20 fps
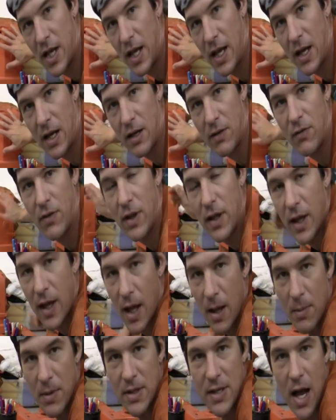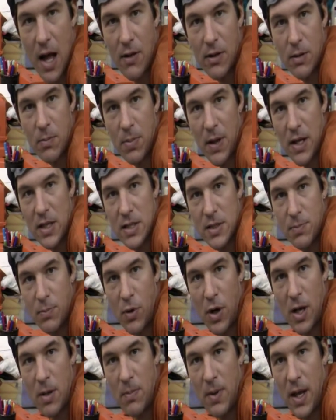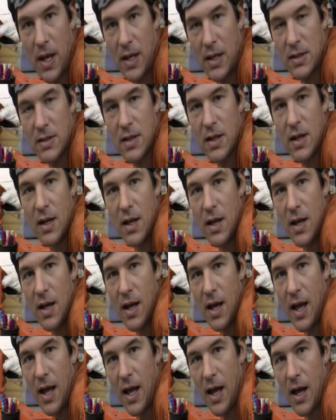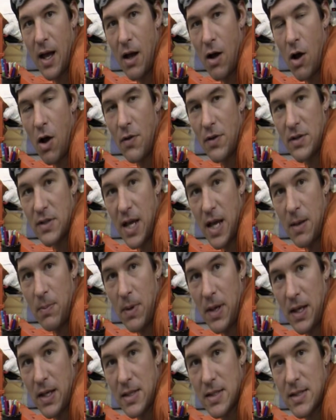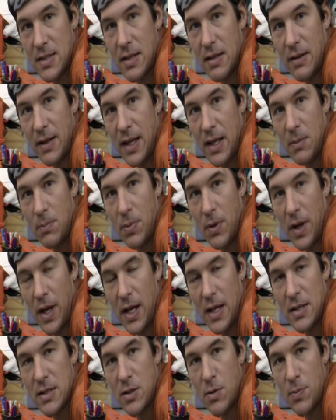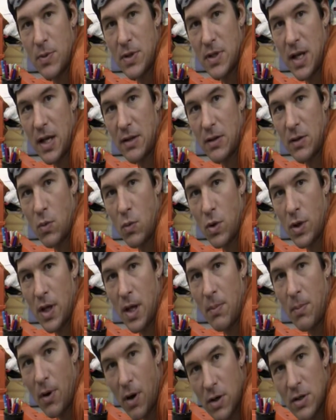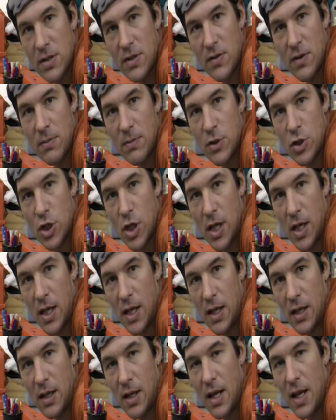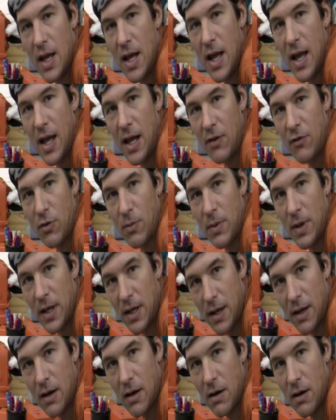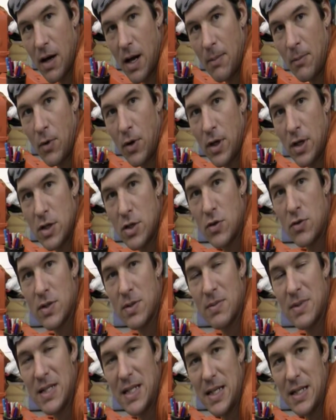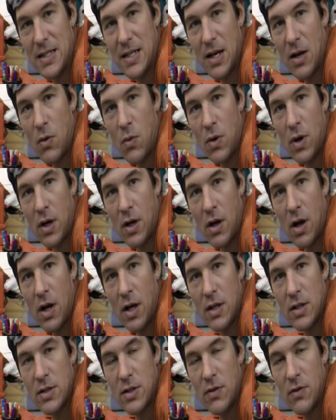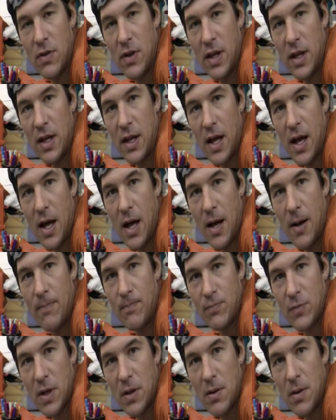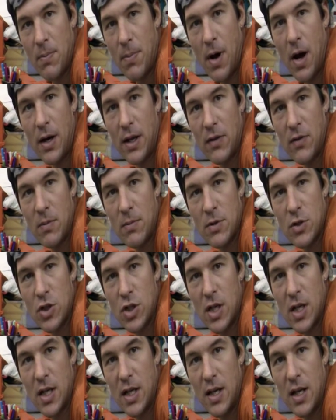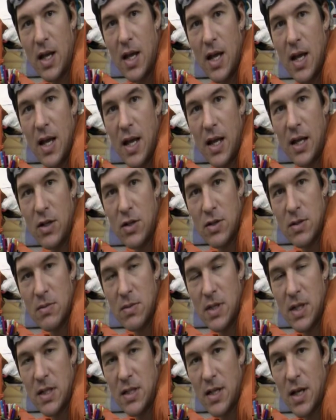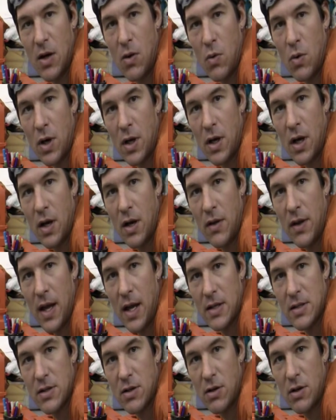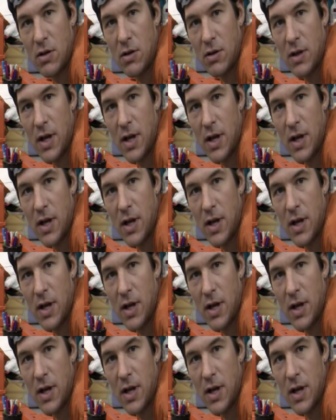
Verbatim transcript: can of the uh, metallic base spray paint. Uh, all the taping is still in place to protect the working parts of the machine. And from here, I'm going to do some detail work onto the, um, the body of the machine and do some detail work onto the external